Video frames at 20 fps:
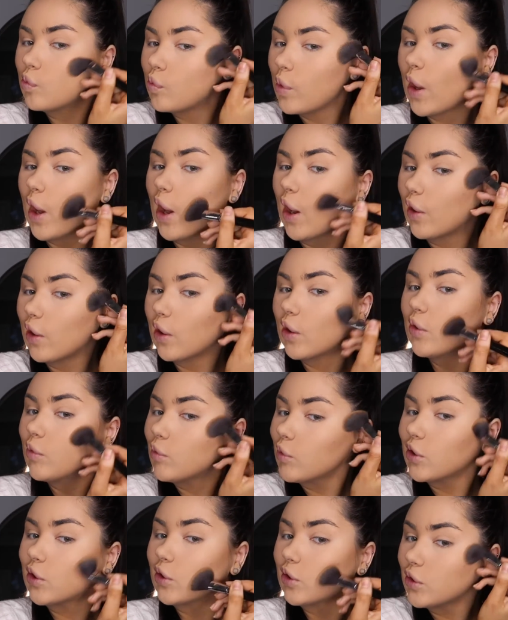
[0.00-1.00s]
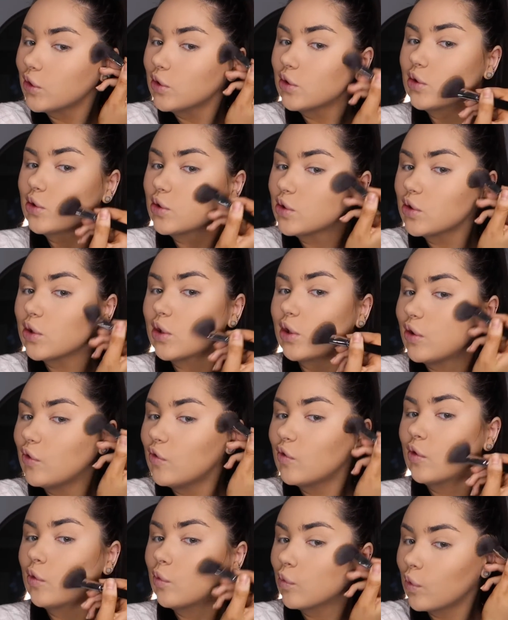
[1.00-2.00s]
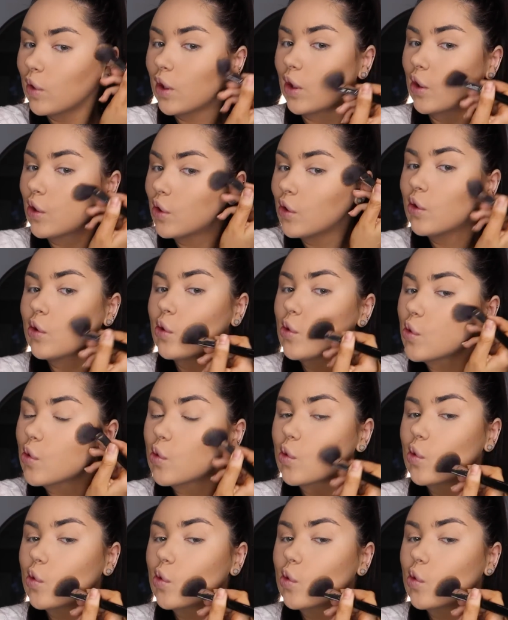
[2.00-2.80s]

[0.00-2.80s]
powder because even when